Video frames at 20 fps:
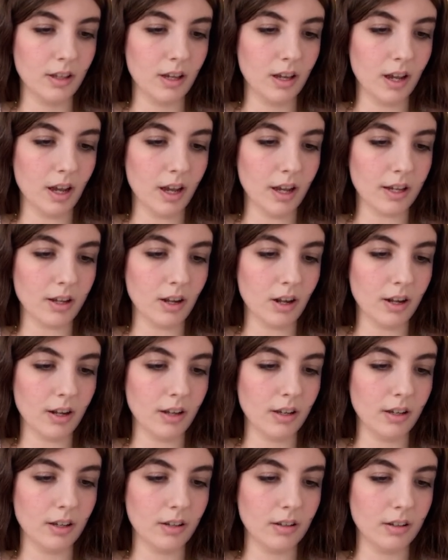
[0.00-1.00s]
I got
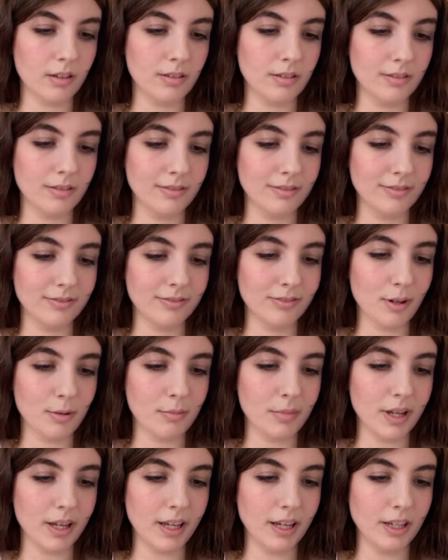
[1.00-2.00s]
it
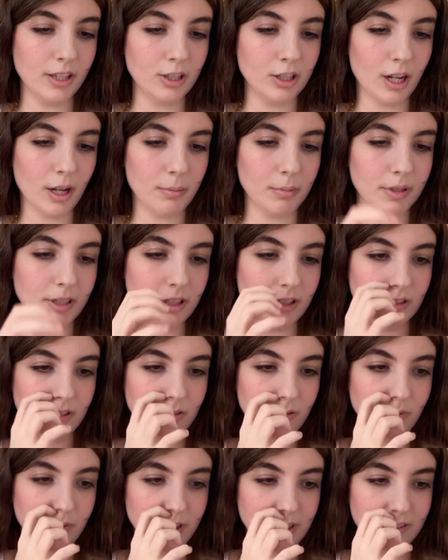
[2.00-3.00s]
from a Japanese
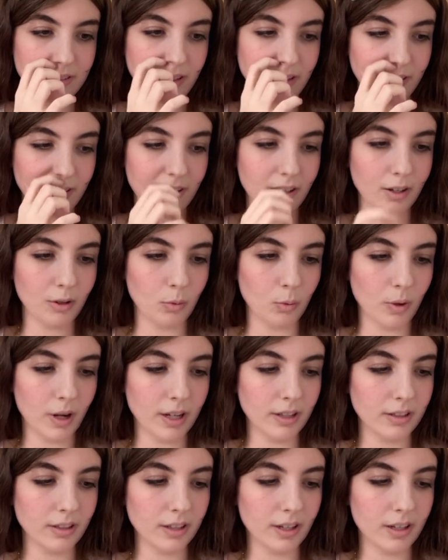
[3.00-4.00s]
reseller a
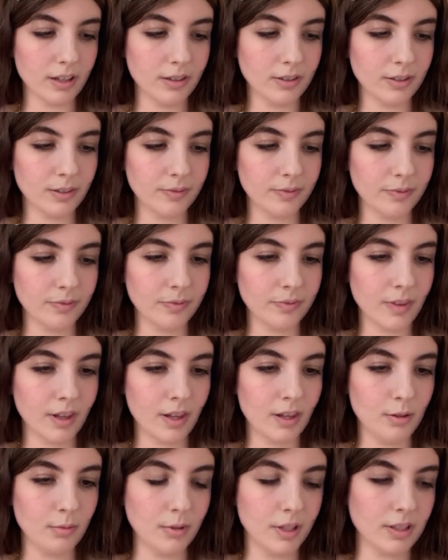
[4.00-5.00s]
while ago
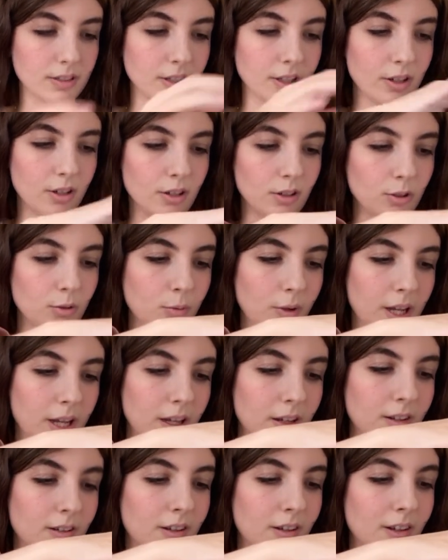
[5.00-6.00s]
because I couldn't
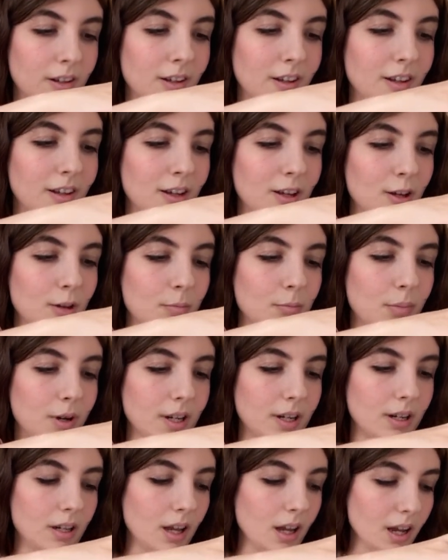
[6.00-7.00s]
wait.
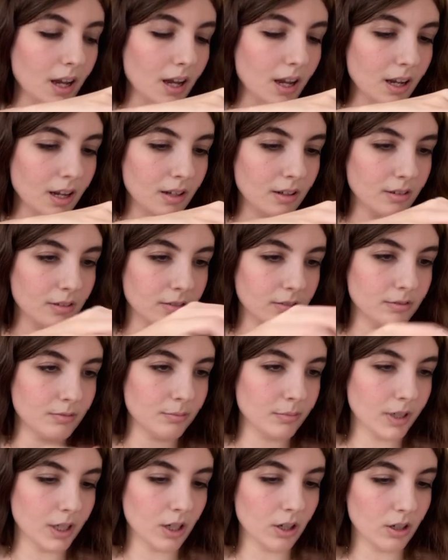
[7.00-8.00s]
But oh
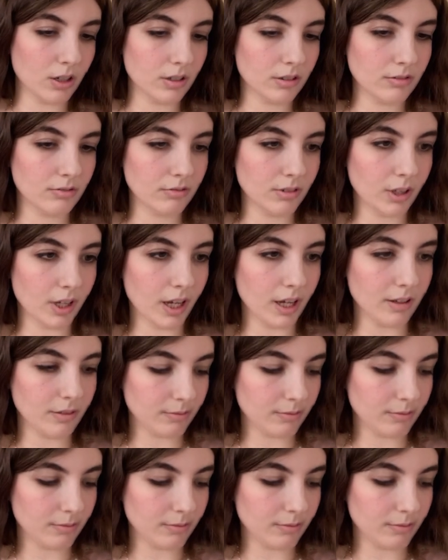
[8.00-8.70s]
my god, okay.